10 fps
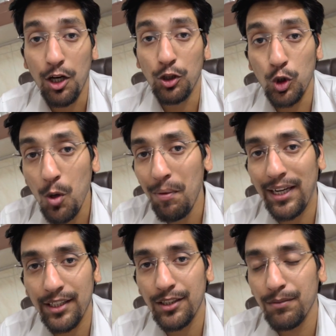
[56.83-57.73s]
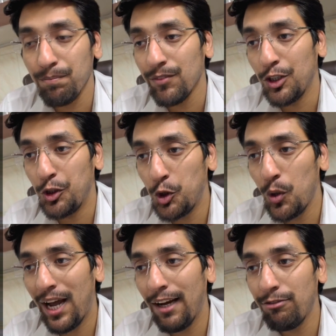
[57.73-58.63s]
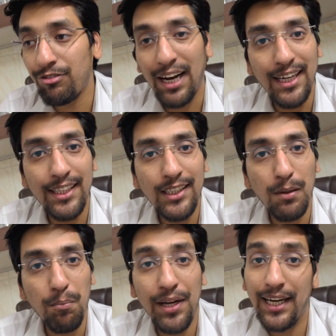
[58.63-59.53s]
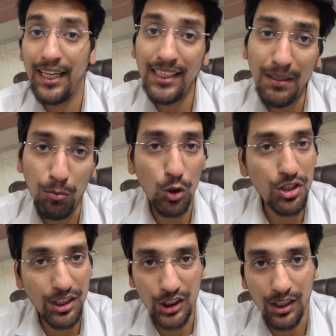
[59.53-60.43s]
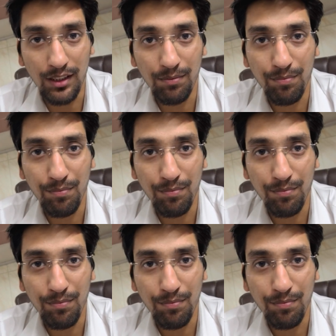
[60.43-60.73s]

No matter you have filed the complaint in the police station,